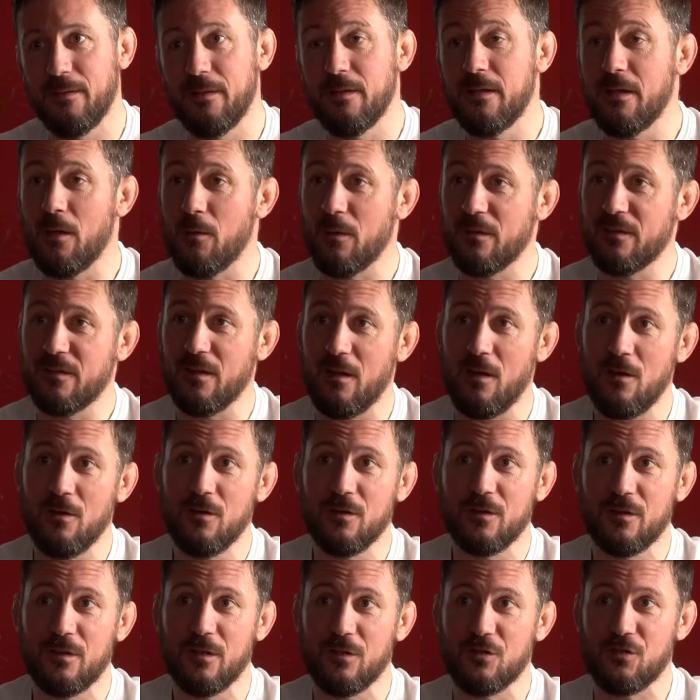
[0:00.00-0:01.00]
Now, as long
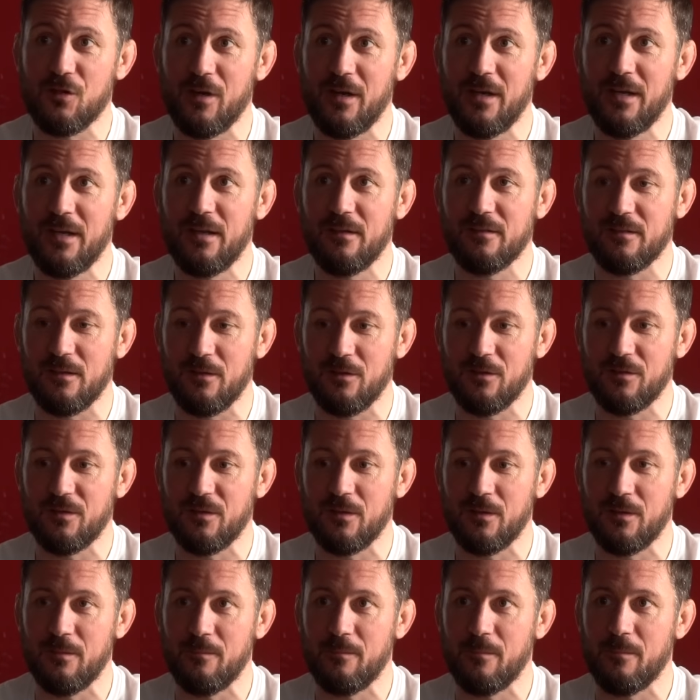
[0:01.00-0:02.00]
as they're training, as long as
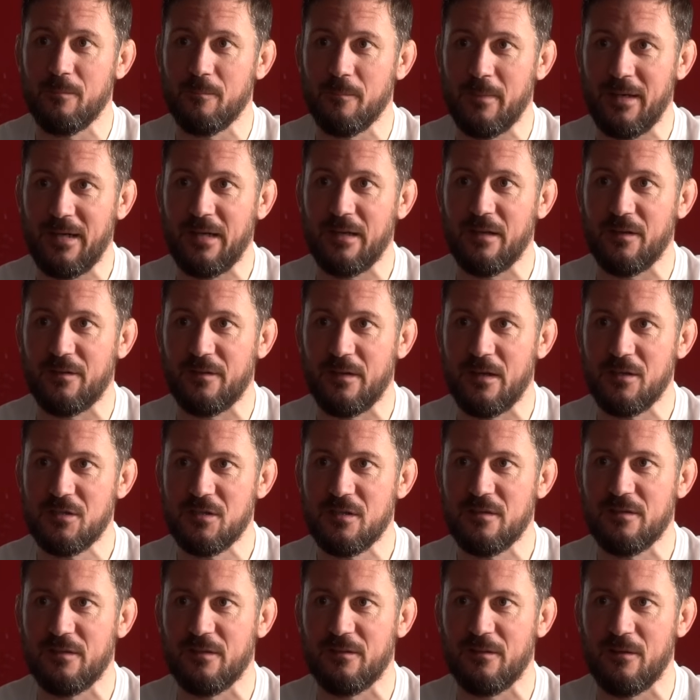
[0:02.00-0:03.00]
they're making the
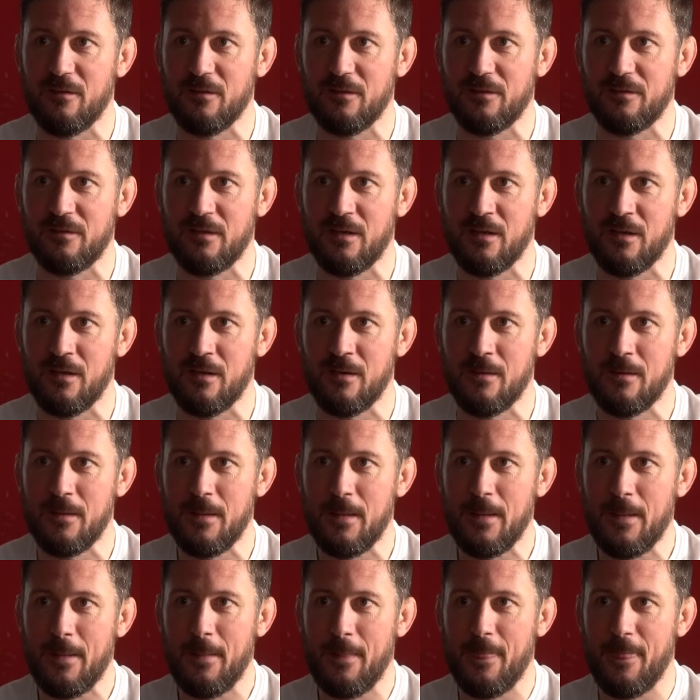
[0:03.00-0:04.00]
sessions,
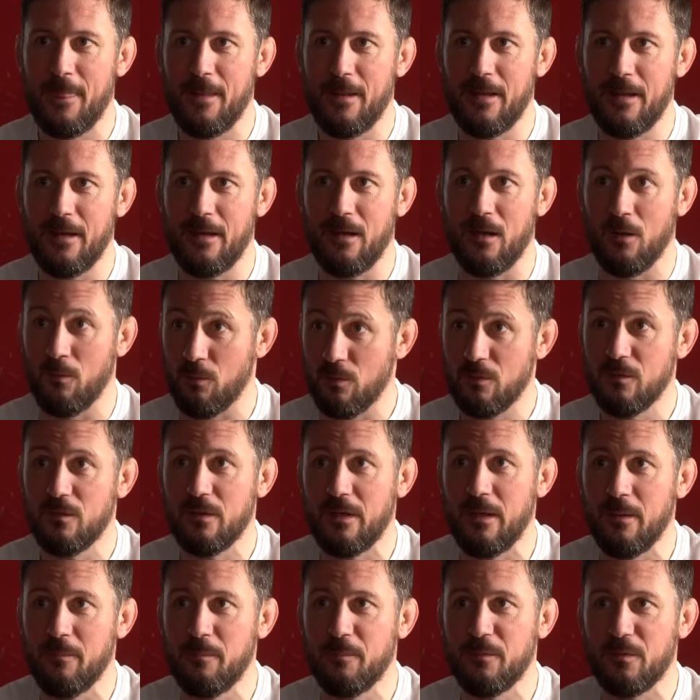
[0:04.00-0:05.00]
I will
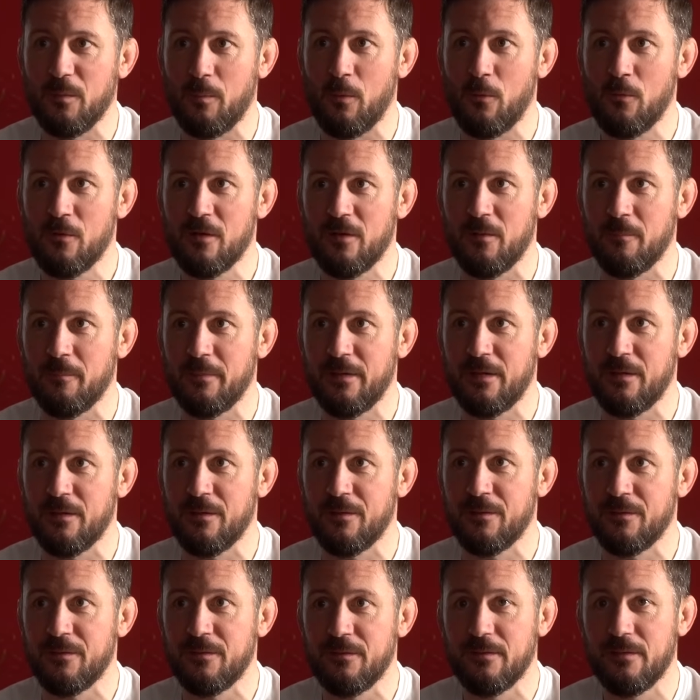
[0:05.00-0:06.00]
keep supporting them,
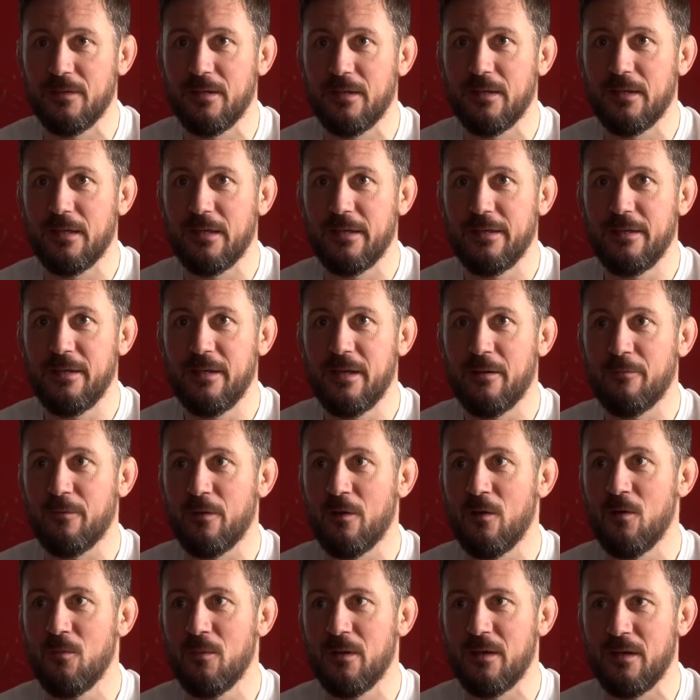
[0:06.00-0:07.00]
because you never
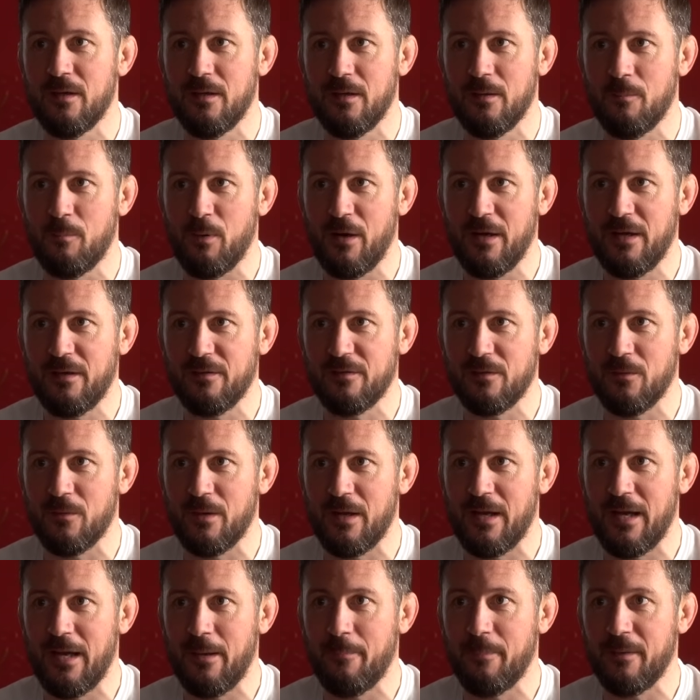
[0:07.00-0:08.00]
know when a break is going
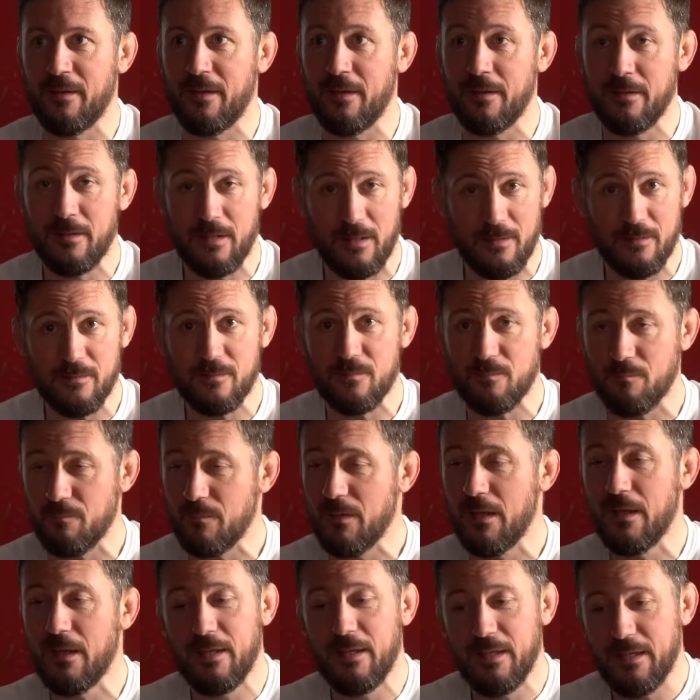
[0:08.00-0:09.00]
to happen, and
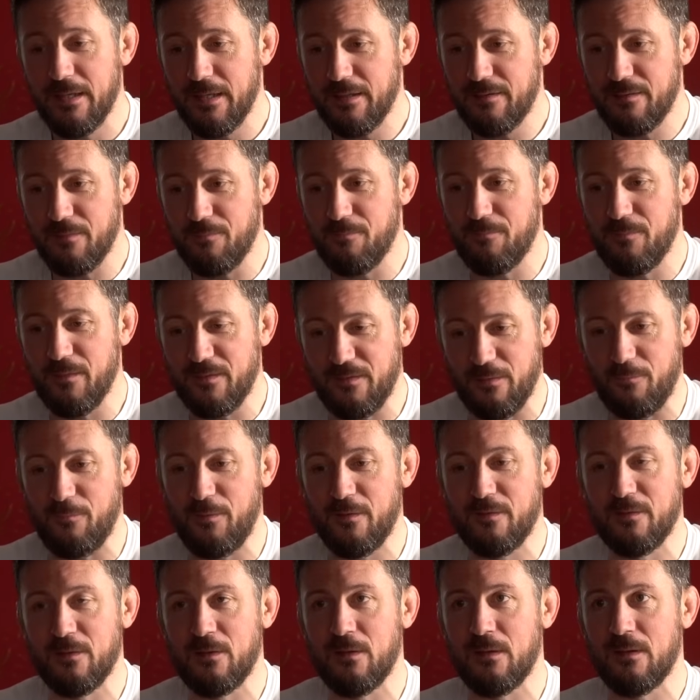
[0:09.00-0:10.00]
it's a
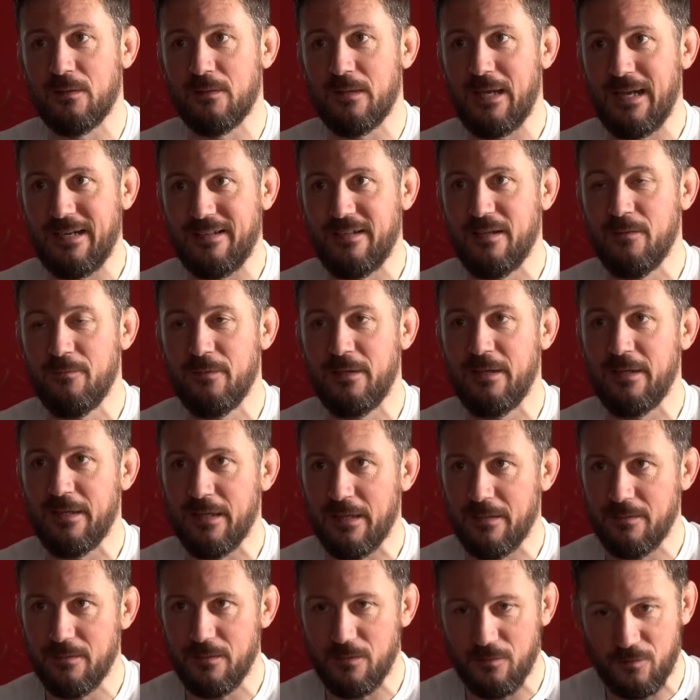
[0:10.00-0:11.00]
physical activity
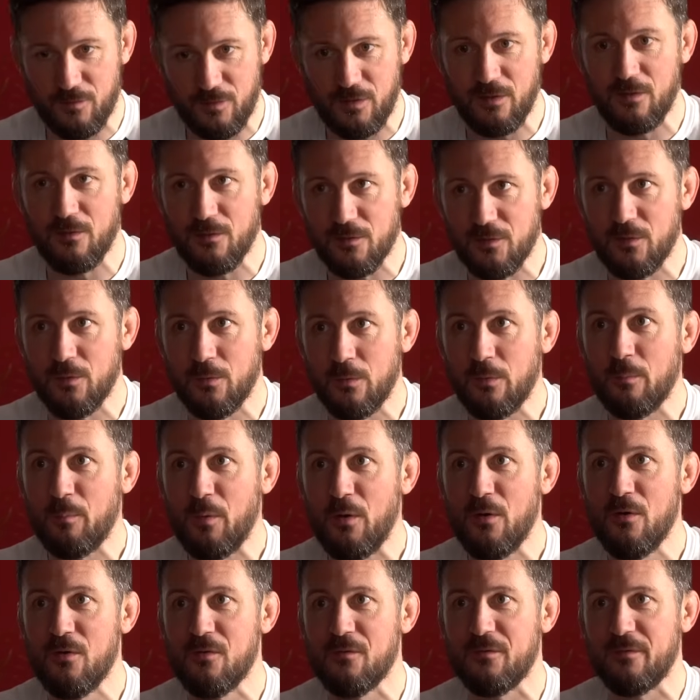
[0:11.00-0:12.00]
that your skills do
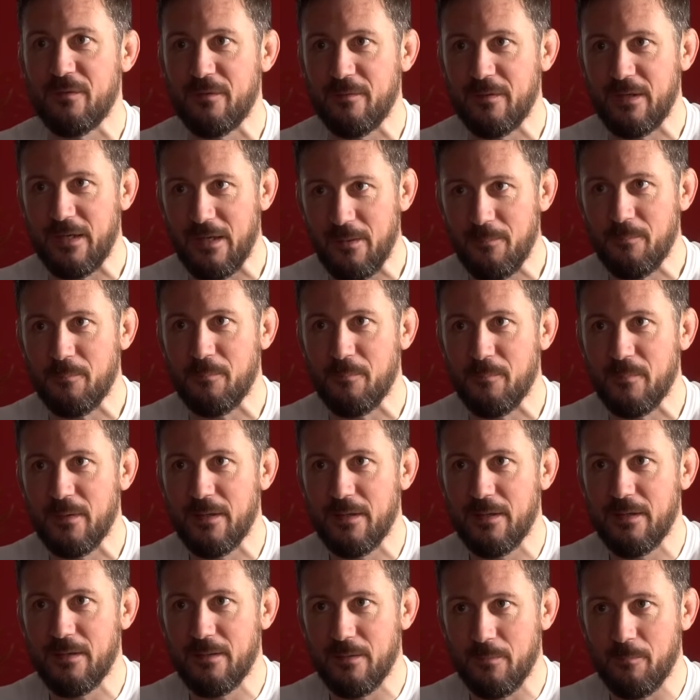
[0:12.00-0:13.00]
improve. You keep
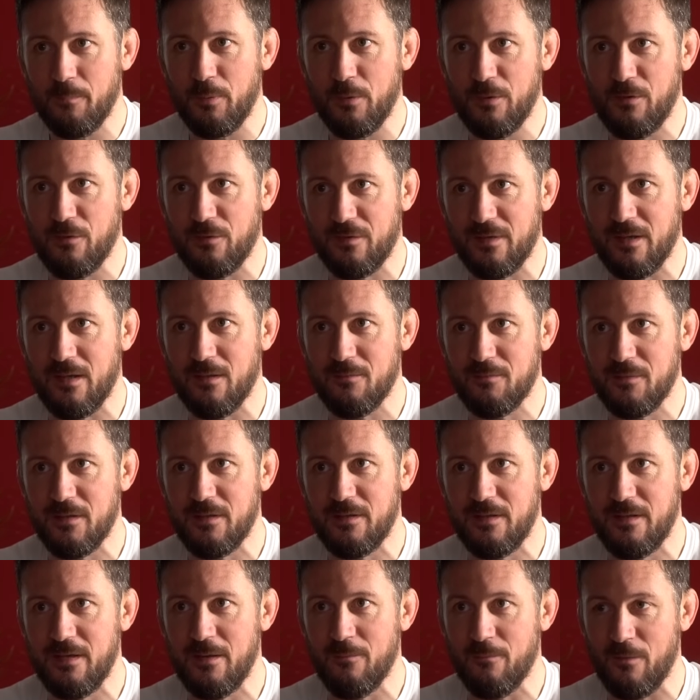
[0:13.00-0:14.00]
putting yourself
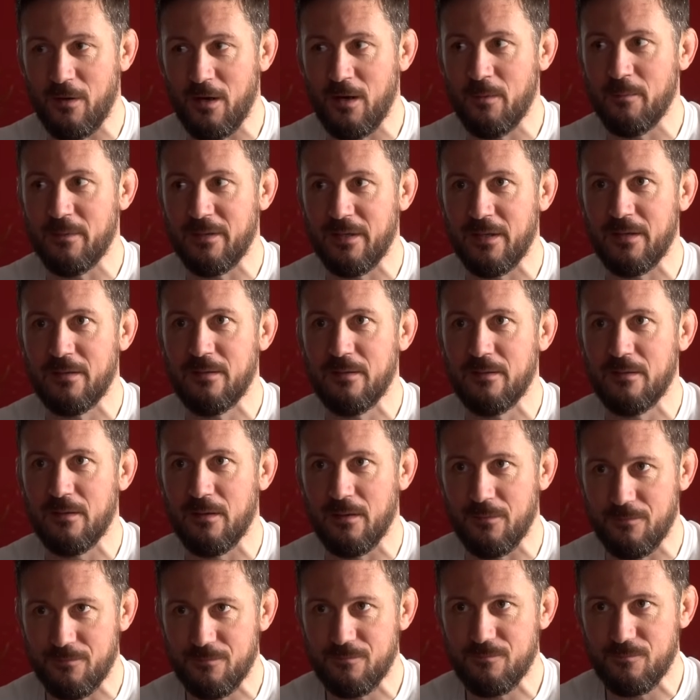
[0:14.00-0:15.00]
into the environment that
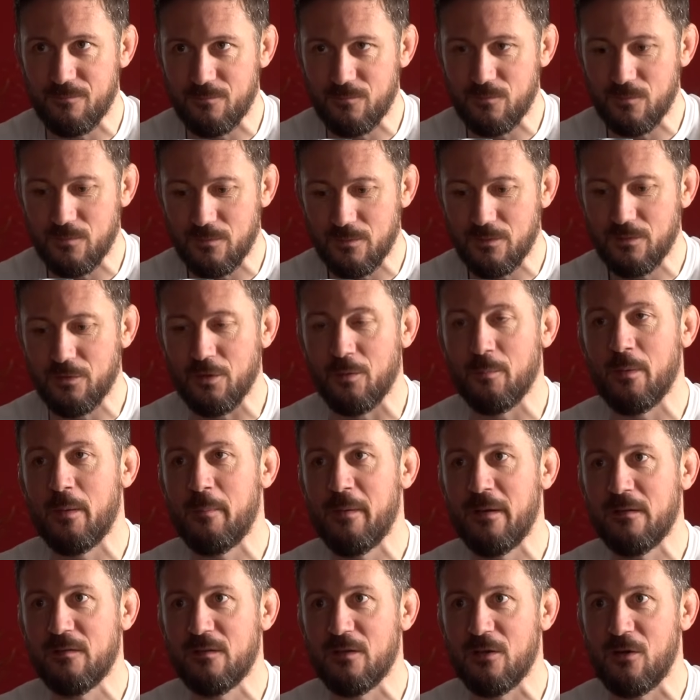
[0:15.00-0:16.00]
I've done my
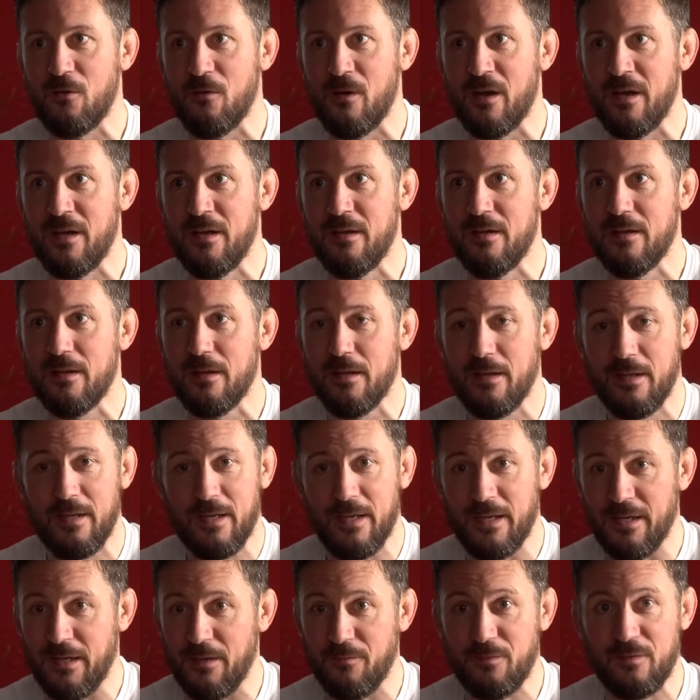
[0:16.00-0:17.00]
best to create,
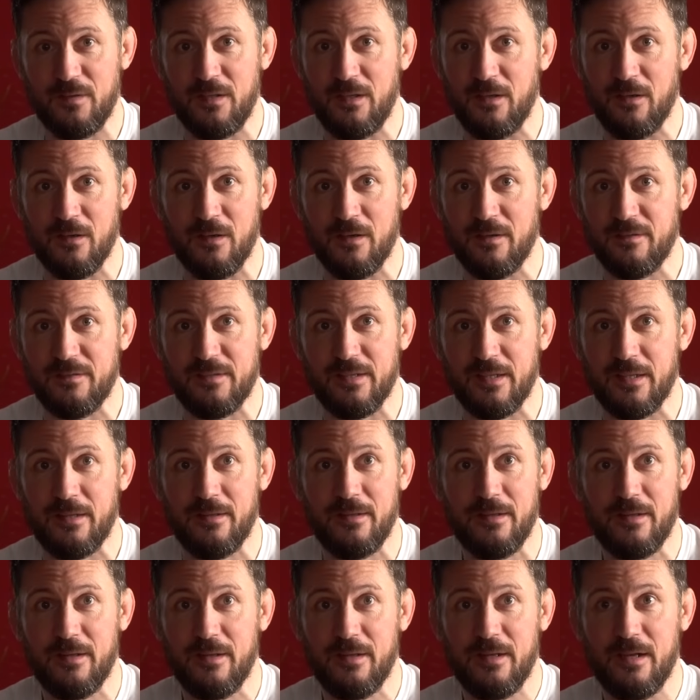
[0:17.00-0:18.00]
and I've seen guys that
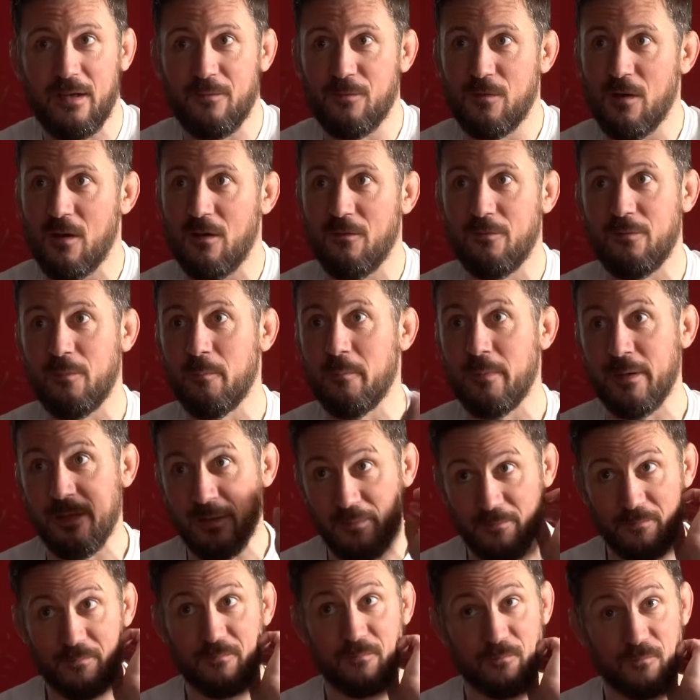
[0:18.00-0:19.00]
have gone from
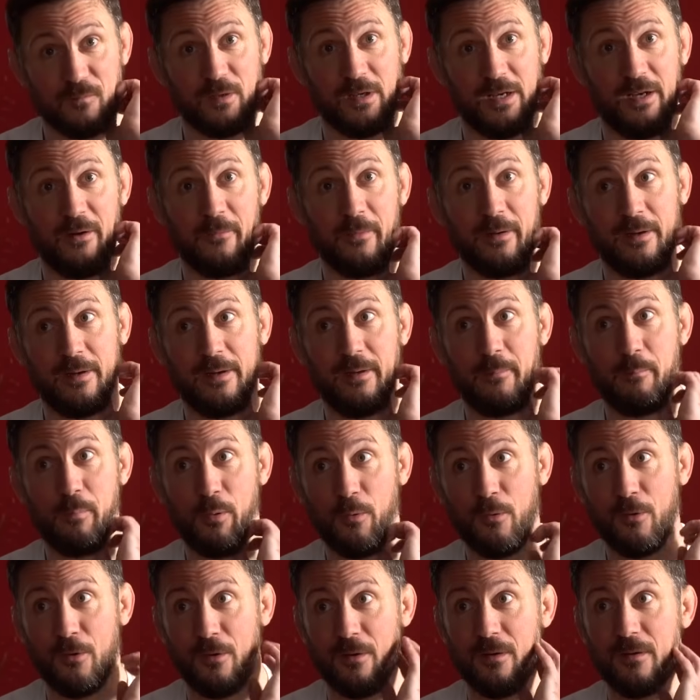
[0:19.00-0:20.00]
being really, really
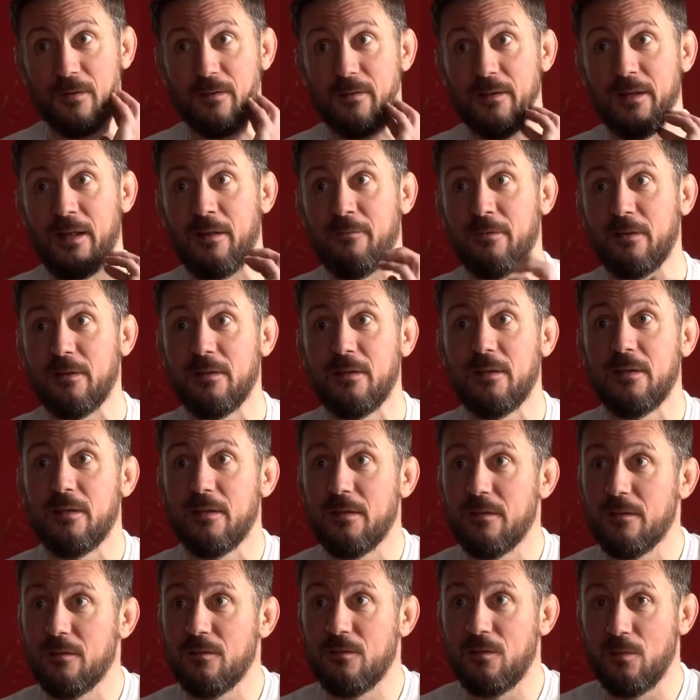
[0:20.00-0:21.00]
poor level
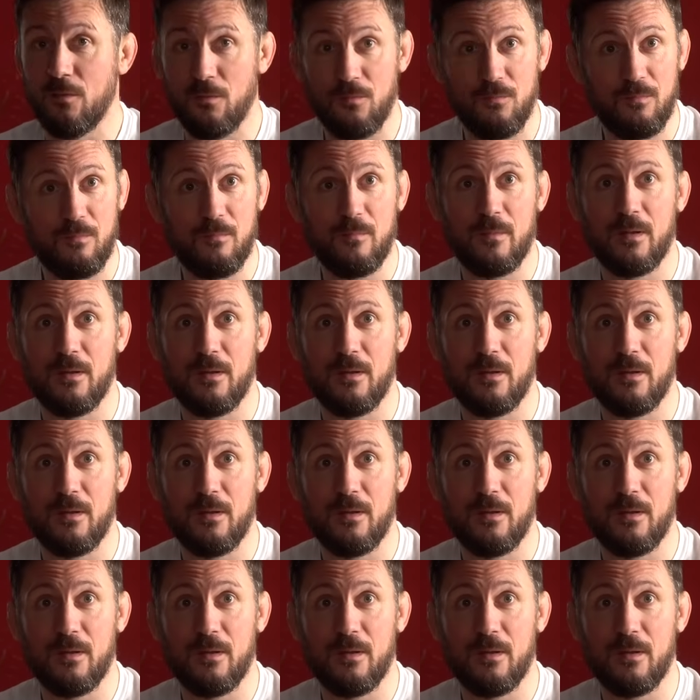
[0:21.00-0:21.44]
to